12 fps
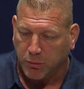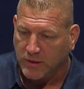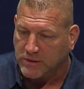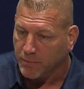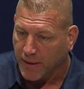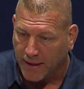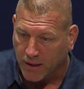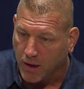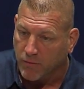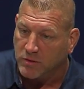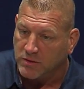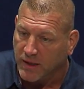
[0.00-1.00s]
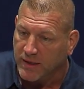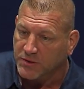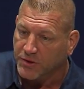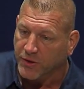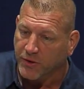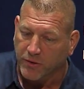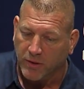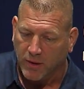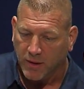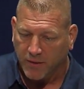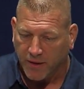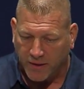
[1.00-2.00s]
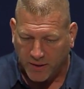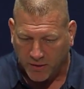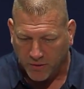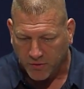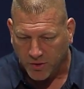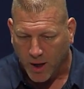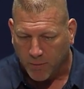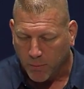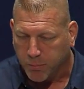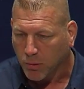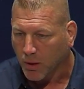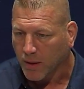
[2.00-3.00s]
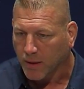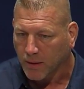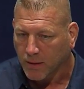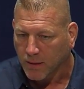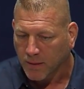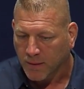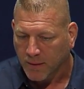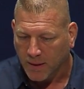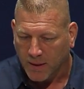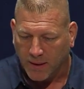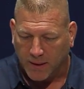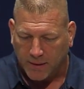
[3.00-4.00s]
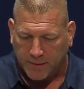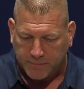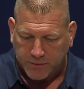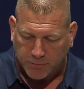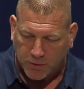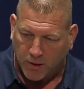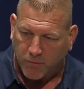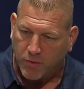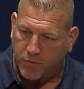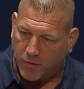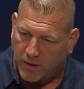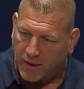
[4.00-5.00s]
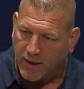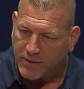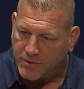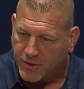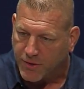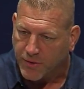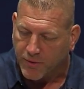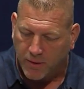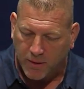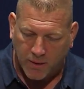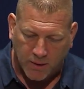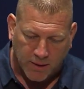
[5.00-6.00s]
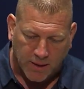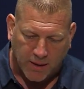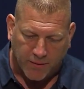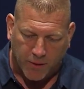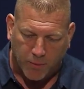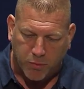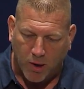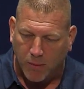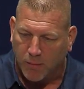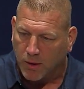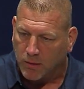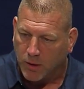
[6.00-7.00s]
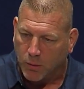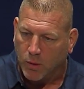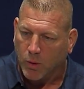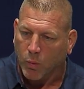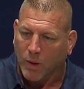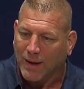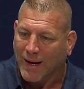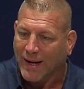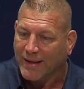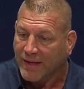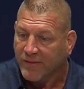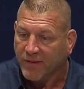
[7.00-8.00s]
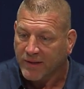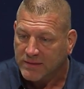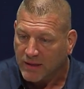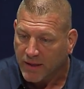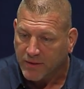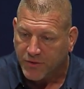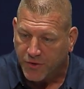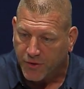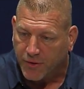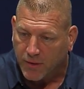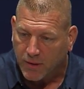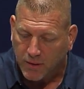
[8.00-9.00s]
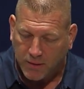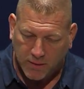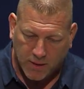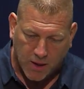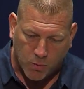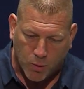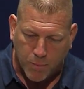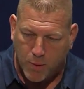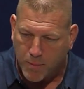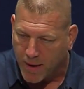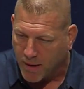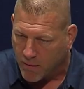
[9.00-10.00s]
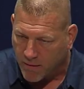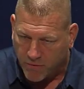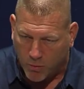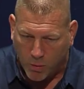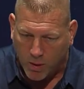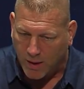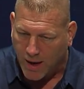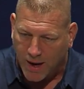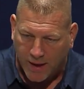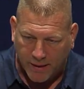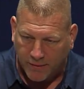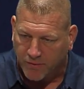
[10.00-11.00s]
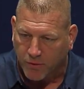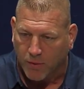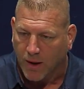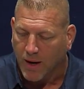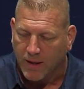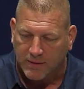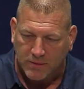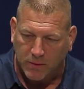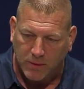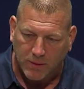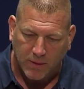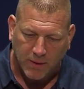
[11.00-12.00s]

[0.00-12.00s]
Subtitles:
played some man coverage last year. They did a good job of playing some cover three last year. They primarily were a one high defense last year. We're preparing for one high and two high, so